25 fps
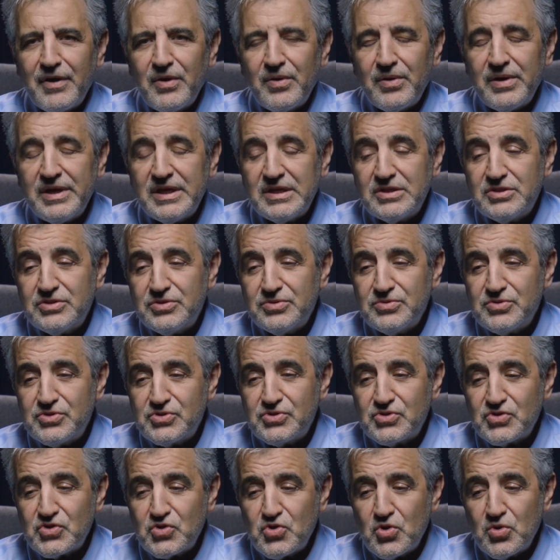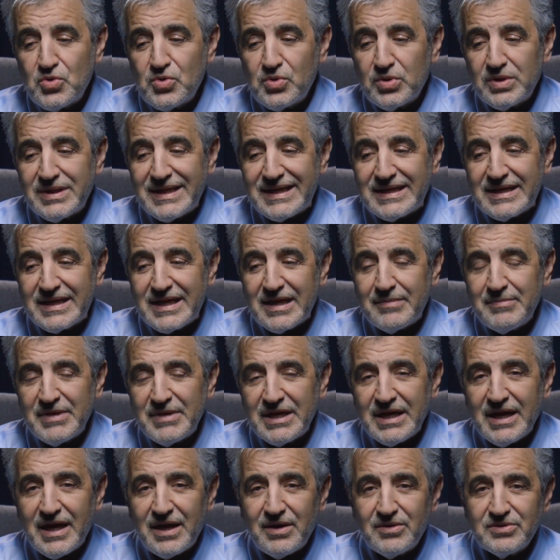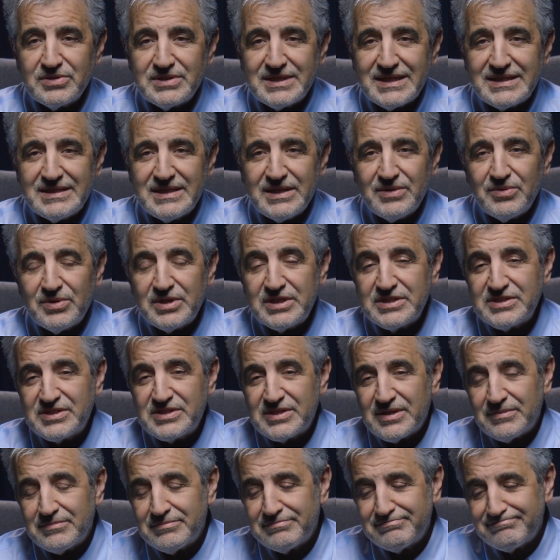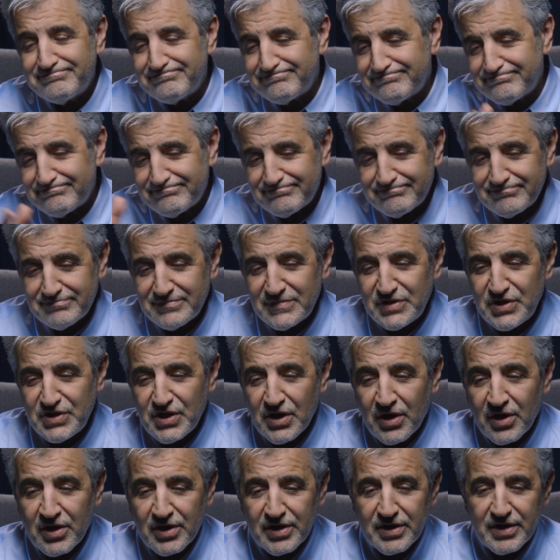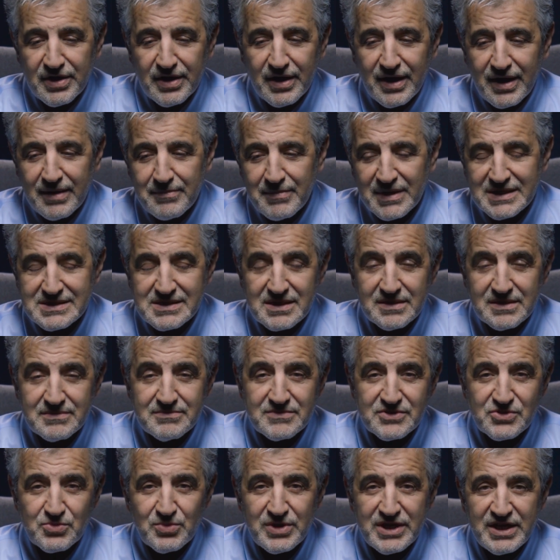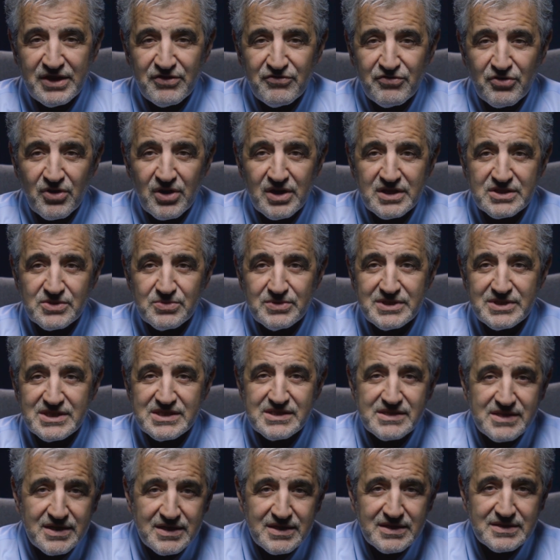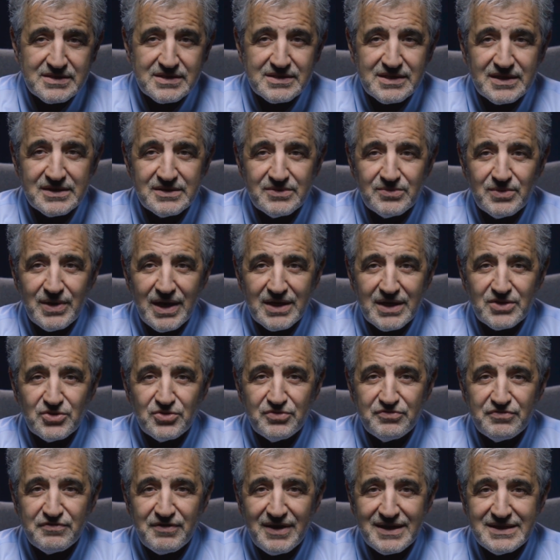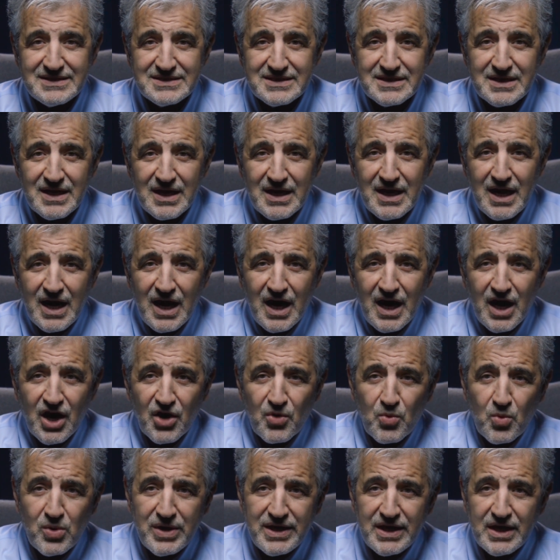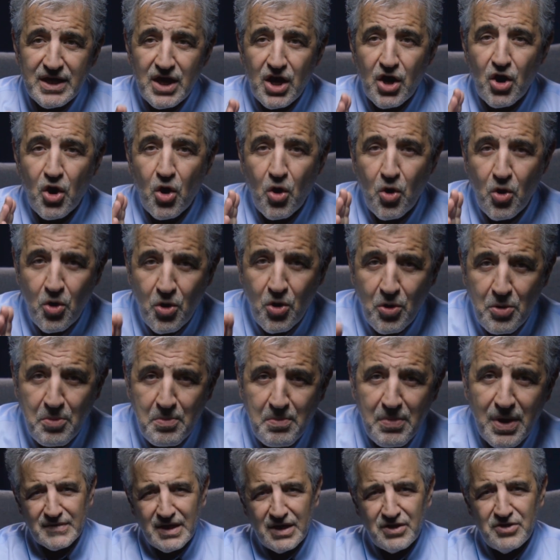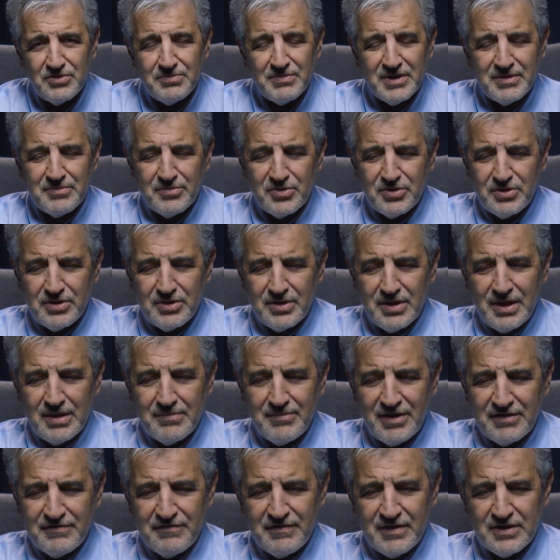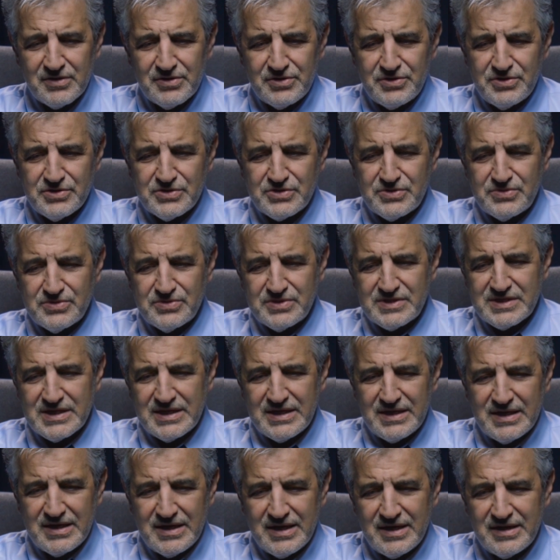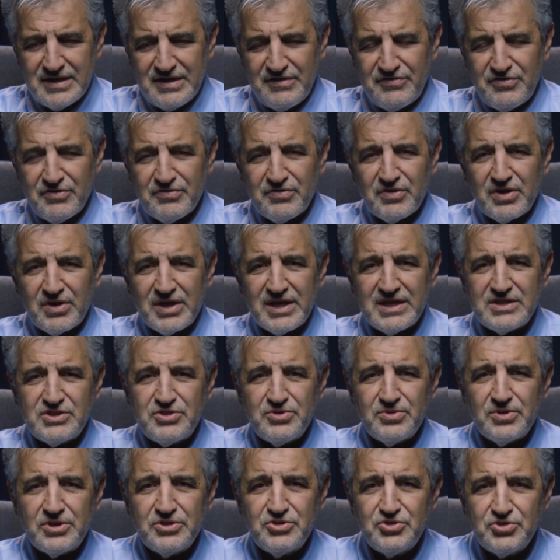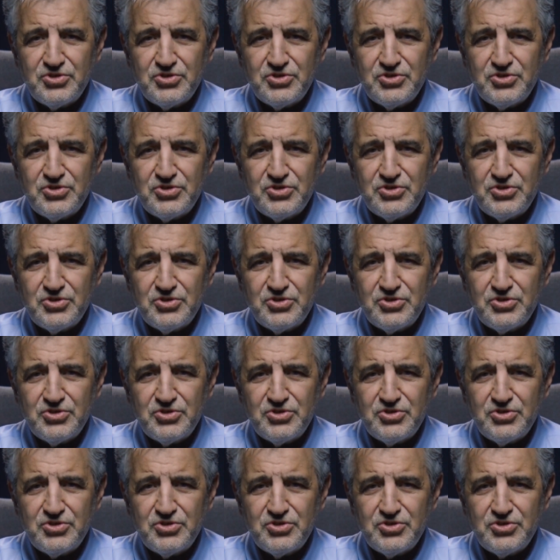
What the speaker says: Going to school and coming out, and there were some young Muslims waiting for us with sticks, and we had to fight our way home. I remember my father used to say, if you forget you're a